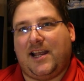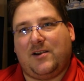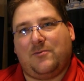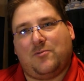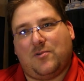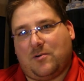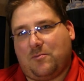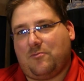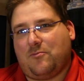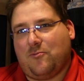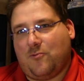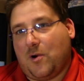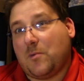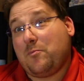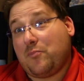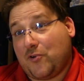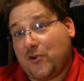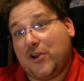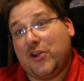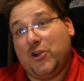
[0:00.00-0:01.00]
and we're we're
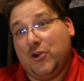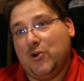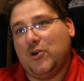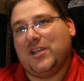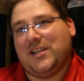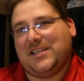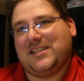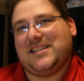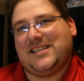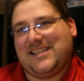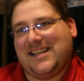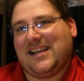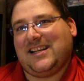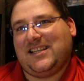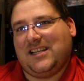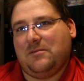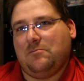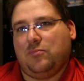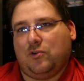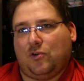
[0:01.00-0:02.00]
pretty good at
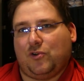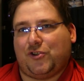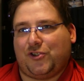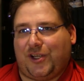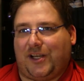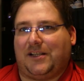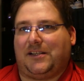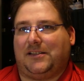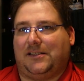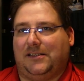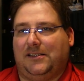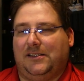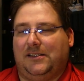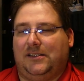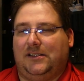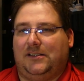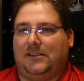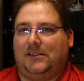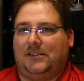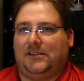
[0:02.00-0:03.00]
detecting bullshit.
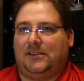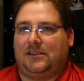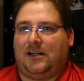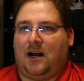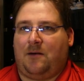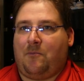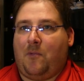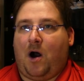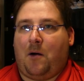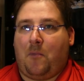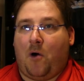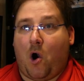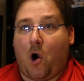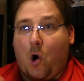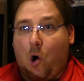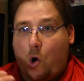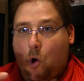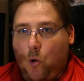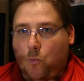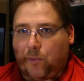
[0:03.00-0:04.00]
I'm, I'm
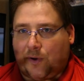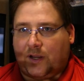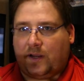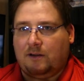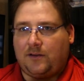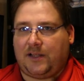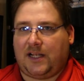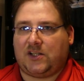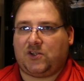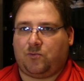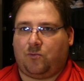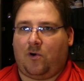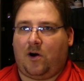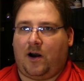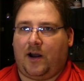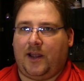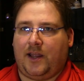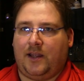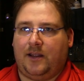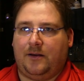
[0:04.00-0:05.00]
hoping that's
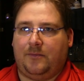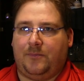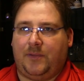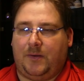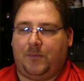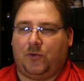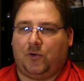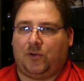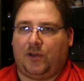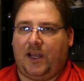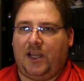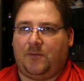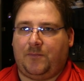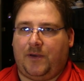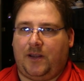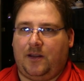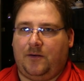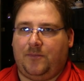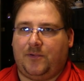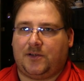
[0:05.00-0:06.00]
why people like
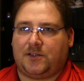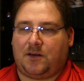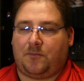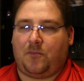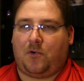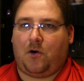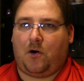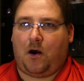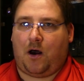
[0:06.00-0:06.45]
me, because I'm,